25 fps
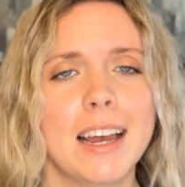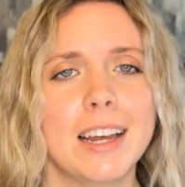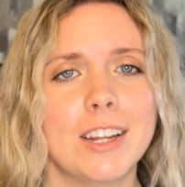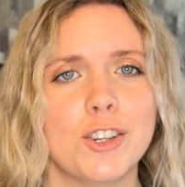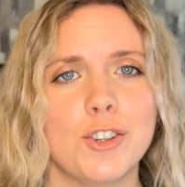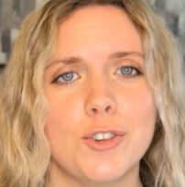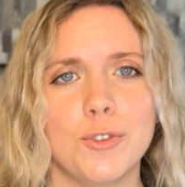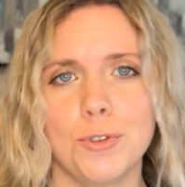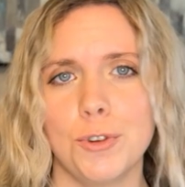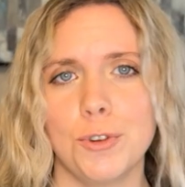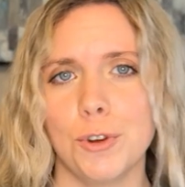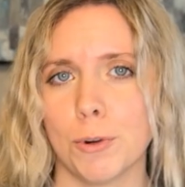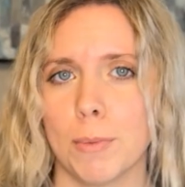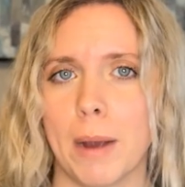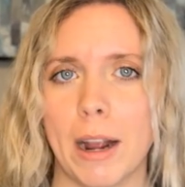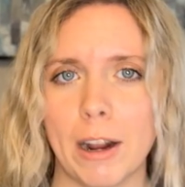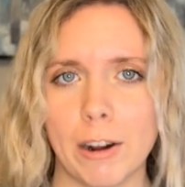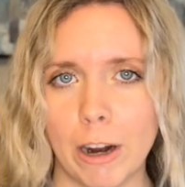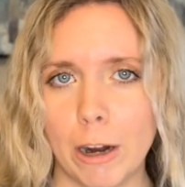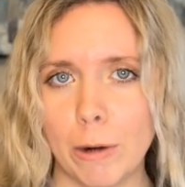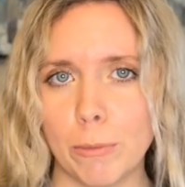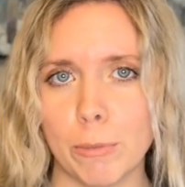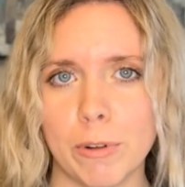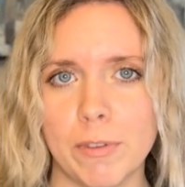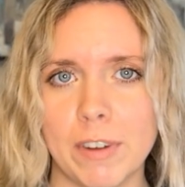to your
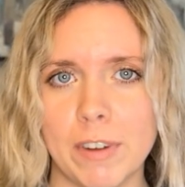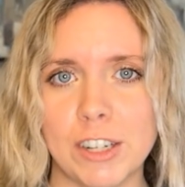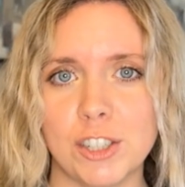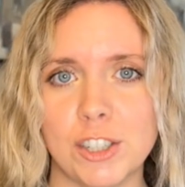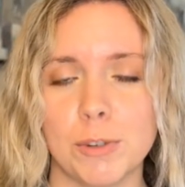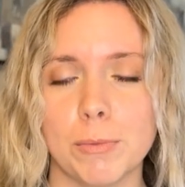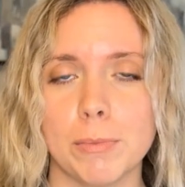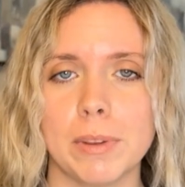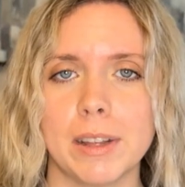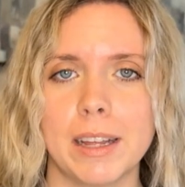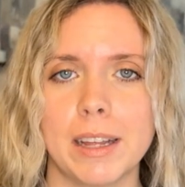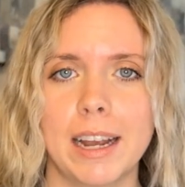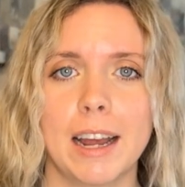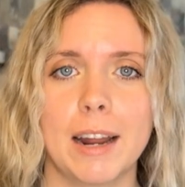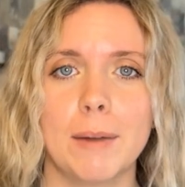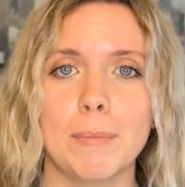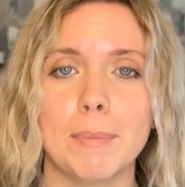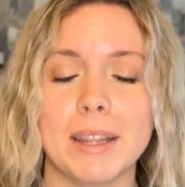migraine prevention plan,